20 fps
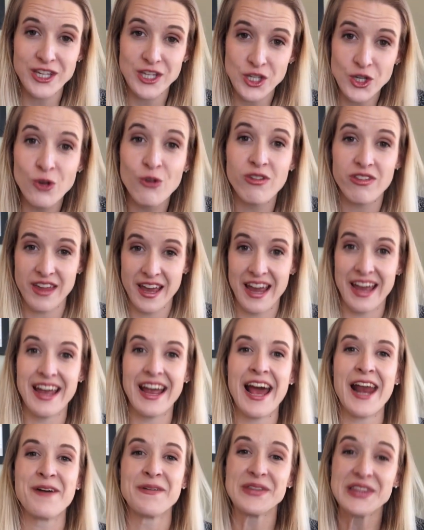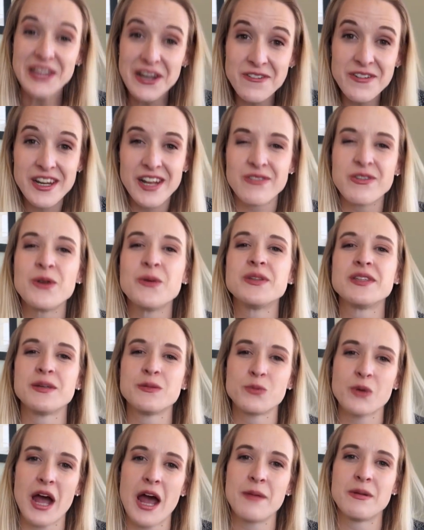you think. And I would love it if you would
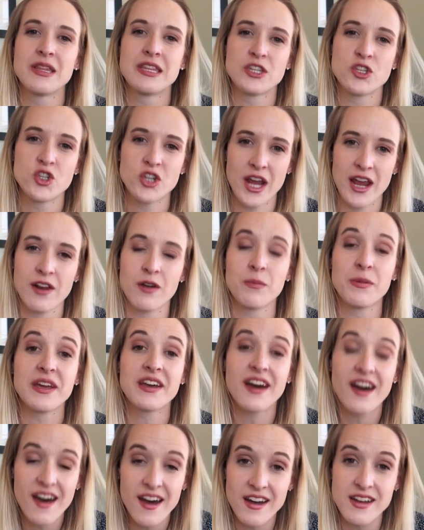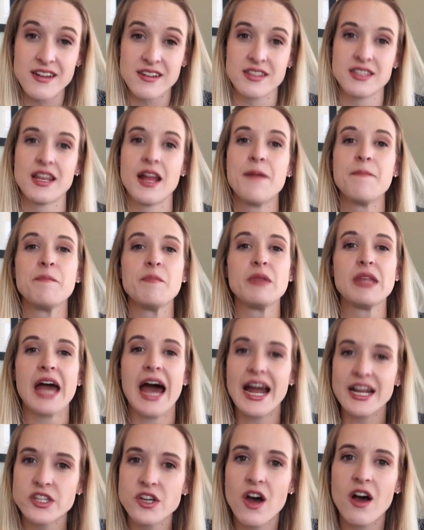subscribe to this channel, because
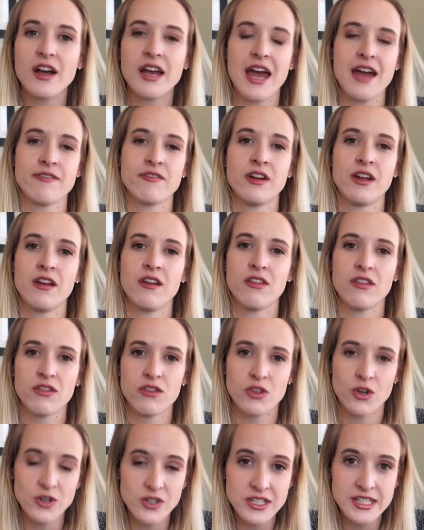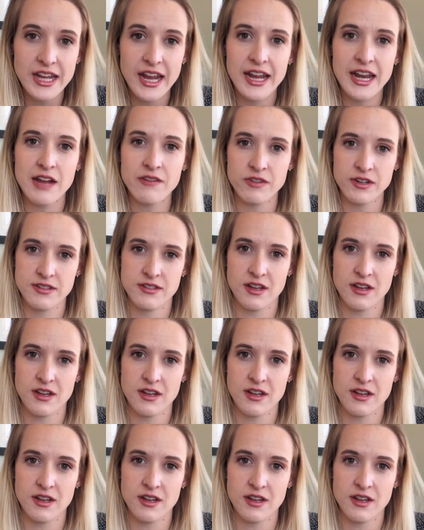I talk every Thursday and every